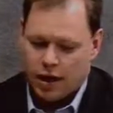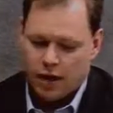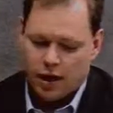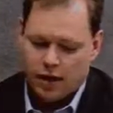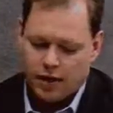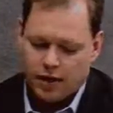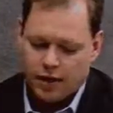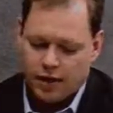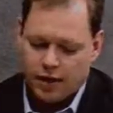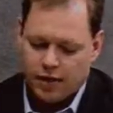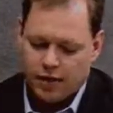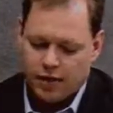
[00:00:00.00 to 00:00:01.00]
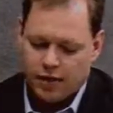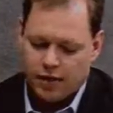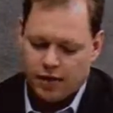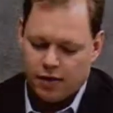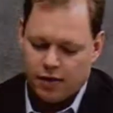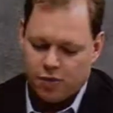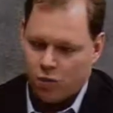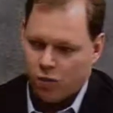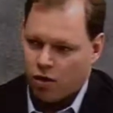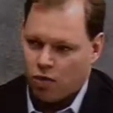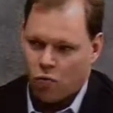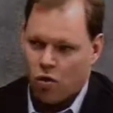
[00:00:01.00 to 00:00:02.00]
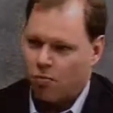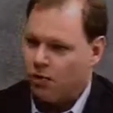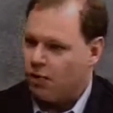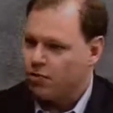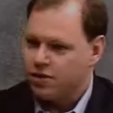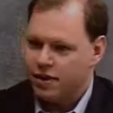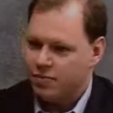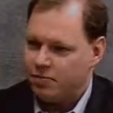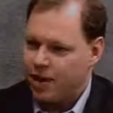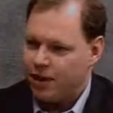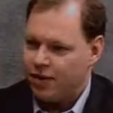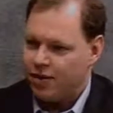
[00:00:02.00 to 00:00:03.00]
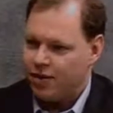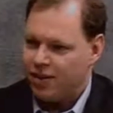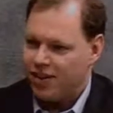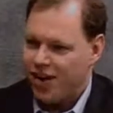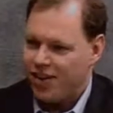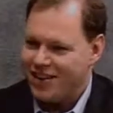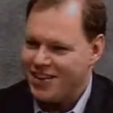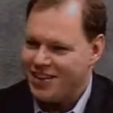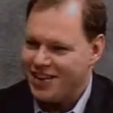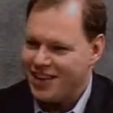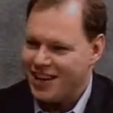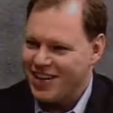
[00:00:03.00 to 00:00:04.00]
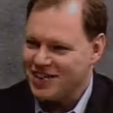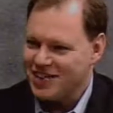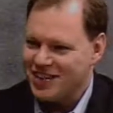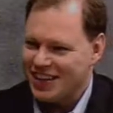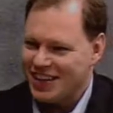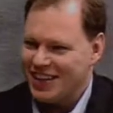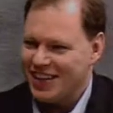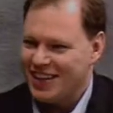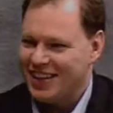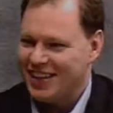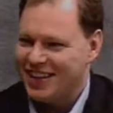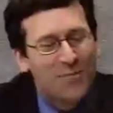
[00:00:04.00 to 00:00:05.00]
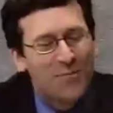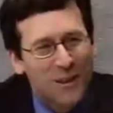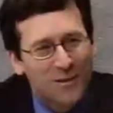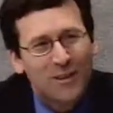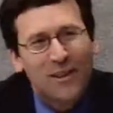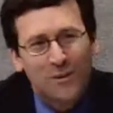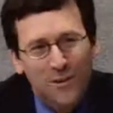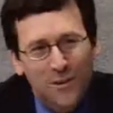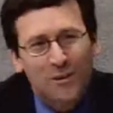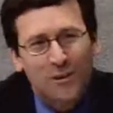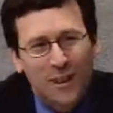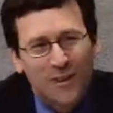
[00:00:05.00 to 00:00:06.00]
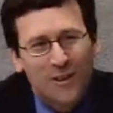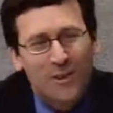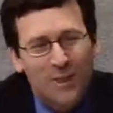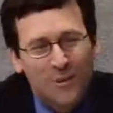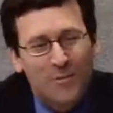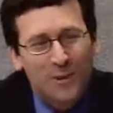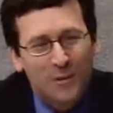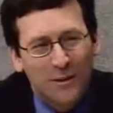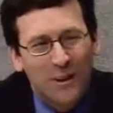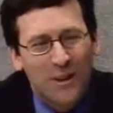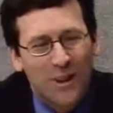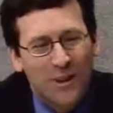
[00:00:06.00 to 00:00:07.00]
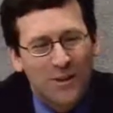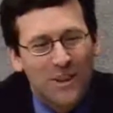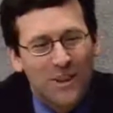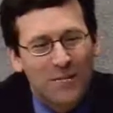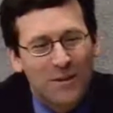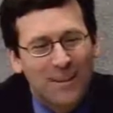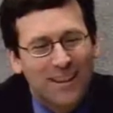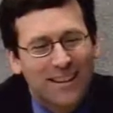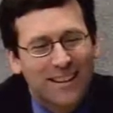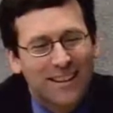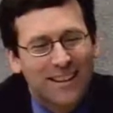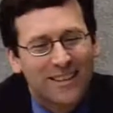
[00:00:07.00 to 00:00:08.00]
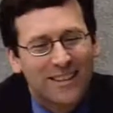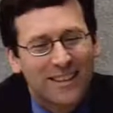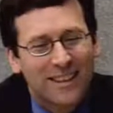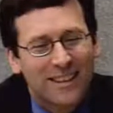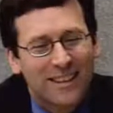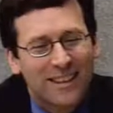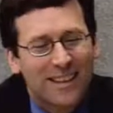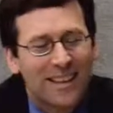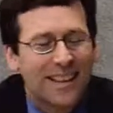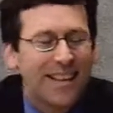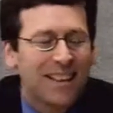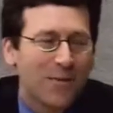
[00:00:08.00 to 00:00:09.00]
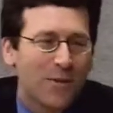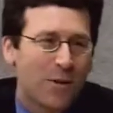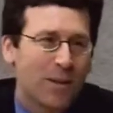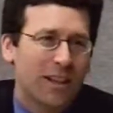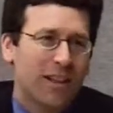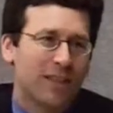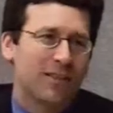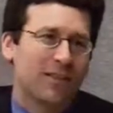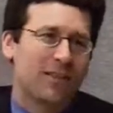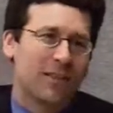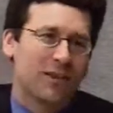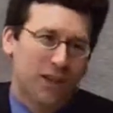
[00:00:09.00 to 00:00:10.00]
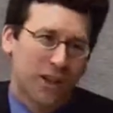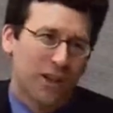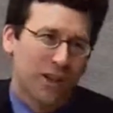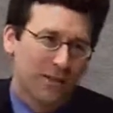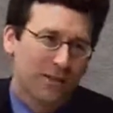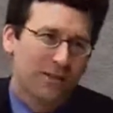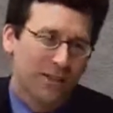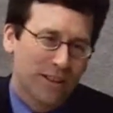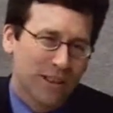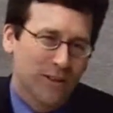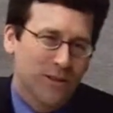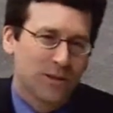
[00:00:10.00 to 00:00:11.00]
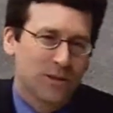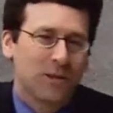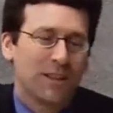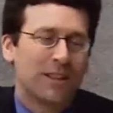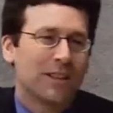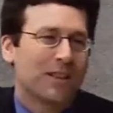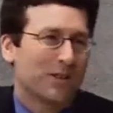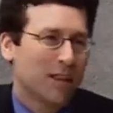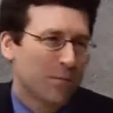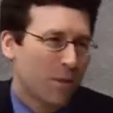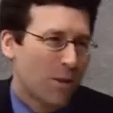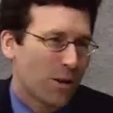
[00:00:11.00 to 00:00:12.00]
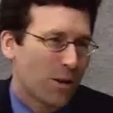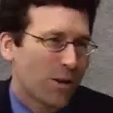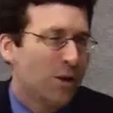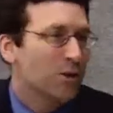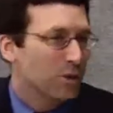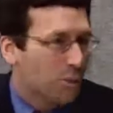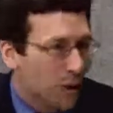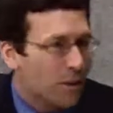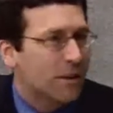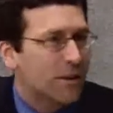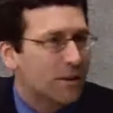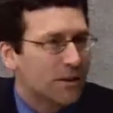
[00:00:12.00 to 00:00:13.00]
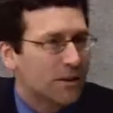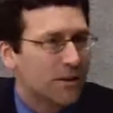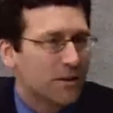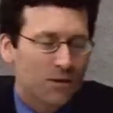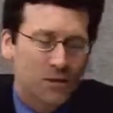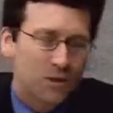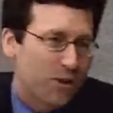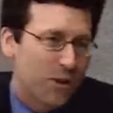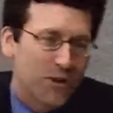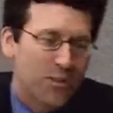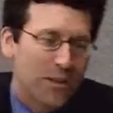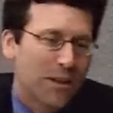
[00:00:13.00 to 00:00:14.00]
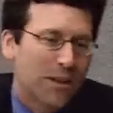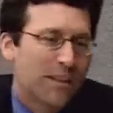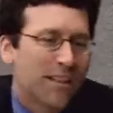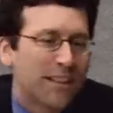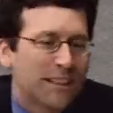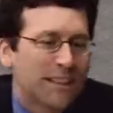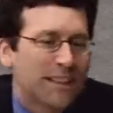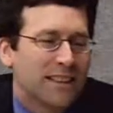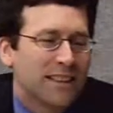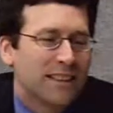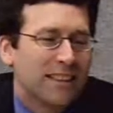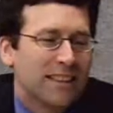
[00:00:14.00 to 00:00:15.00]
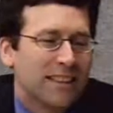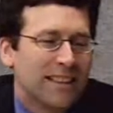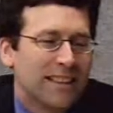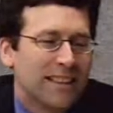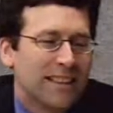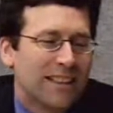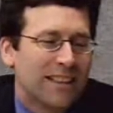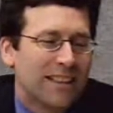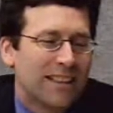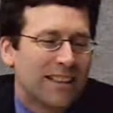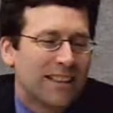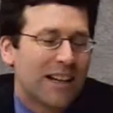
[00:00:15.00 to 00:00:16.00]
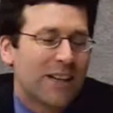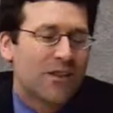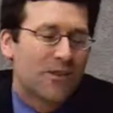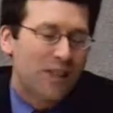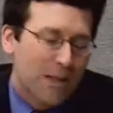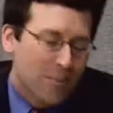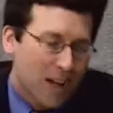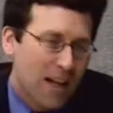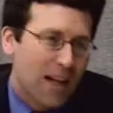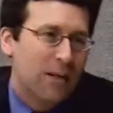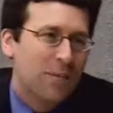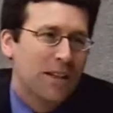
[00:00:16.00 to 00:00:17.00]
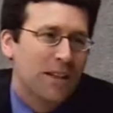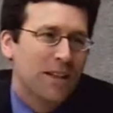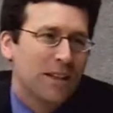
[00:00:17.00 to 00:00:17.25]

And were warmly received by your colleagues on the council? It was a bit of a difficult transition, to be perfectly honest, at the beginning. It's anytime you run against the chair of the council, same party, there were some hard feelings. There was no question about it. And at the same time,